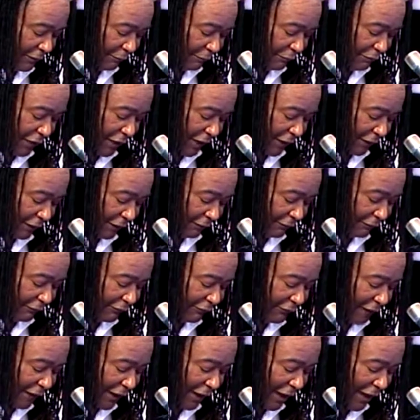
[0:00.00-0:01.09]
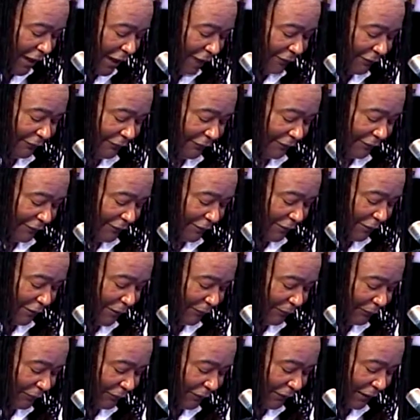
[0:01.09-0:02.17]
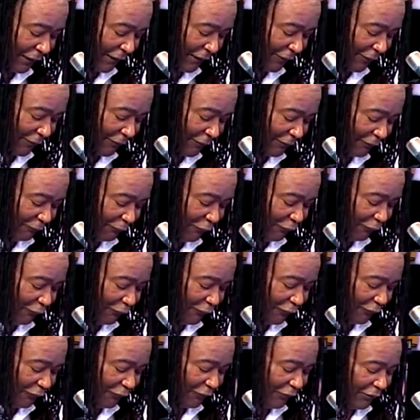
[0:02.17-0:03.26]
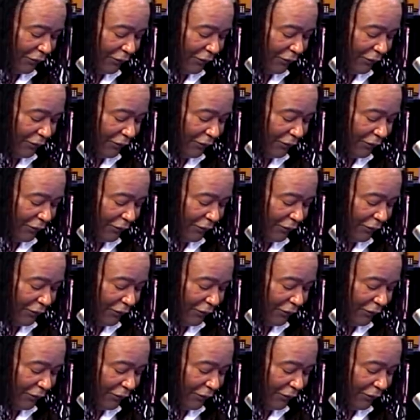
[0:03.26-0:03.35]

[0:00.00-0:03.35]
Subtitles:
But I can stay out of it. You know what I'm saying, or root for.